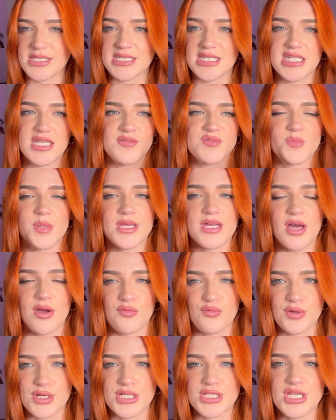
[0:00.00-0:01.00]
it gives me
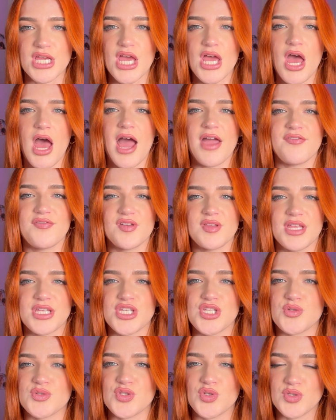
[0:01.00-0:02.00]
coverage. I feel like
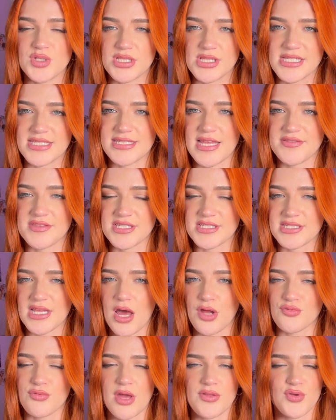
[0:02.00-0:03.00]
you do need to set this
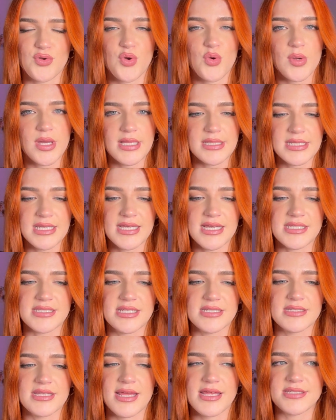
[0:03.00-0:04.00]
down rather quickly because
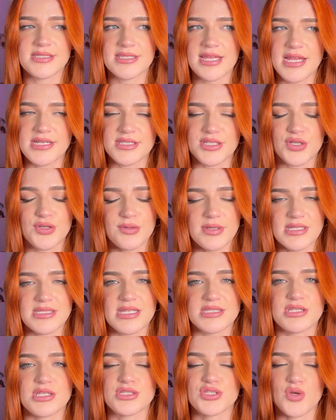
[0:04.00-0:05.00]
it does tend to crease
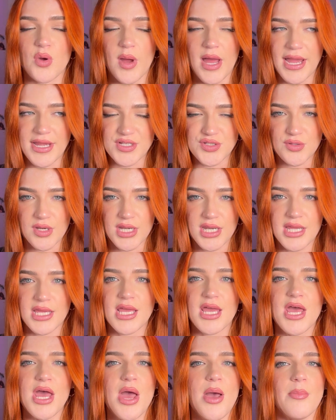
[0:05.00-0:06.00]
since it's so hydrating,
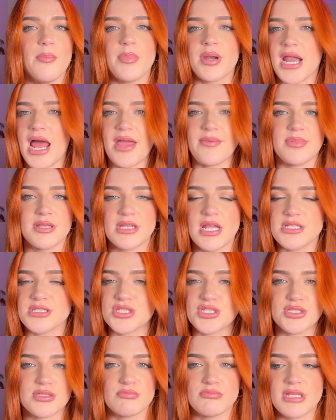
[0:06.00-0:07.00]
but I've been
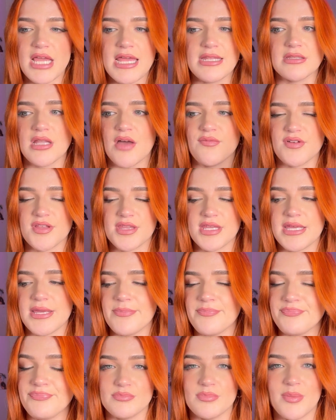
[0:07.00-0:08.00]
in love with it.
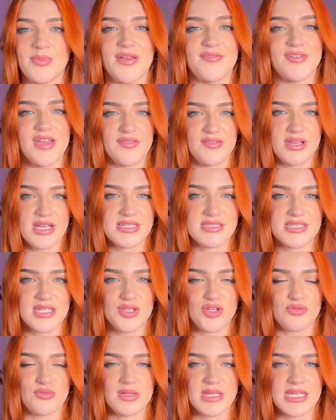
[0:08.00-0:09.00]
But my favorite
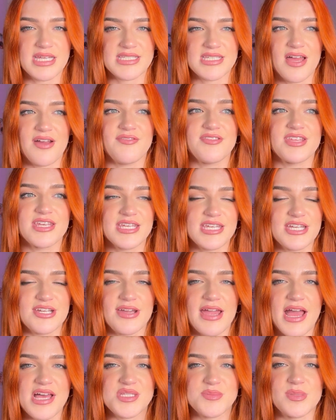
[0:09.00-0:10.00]
concealer release of the year
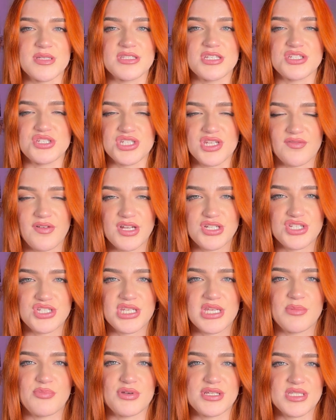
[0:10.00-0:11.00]
has been the
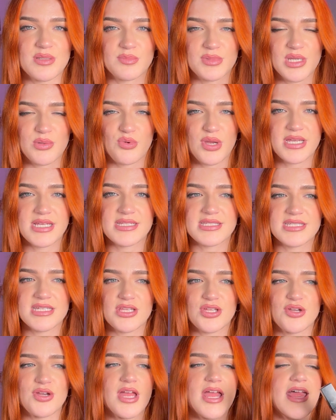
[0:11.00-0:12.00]
Givenchy Prism Libre Concealer.